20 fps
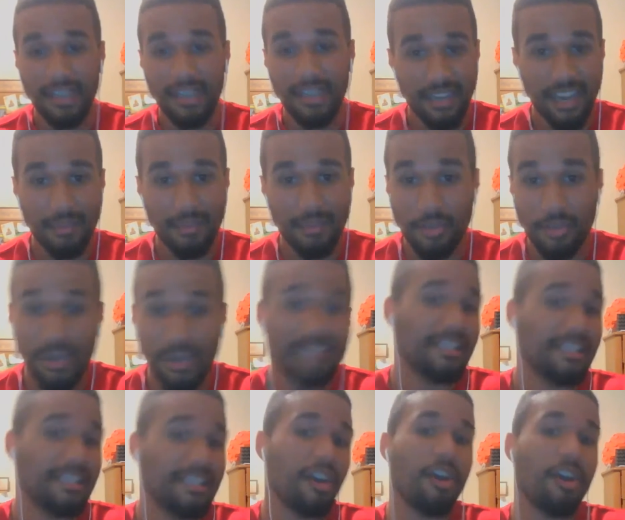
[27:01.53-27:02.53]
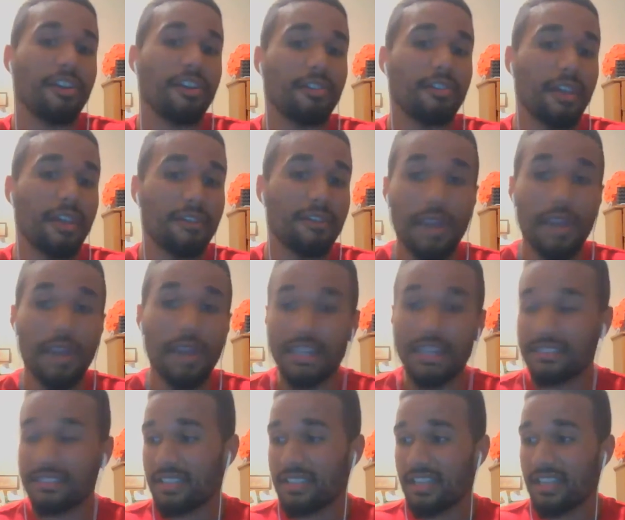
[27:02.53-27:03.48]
in a game. You guys can't argue that. If you guys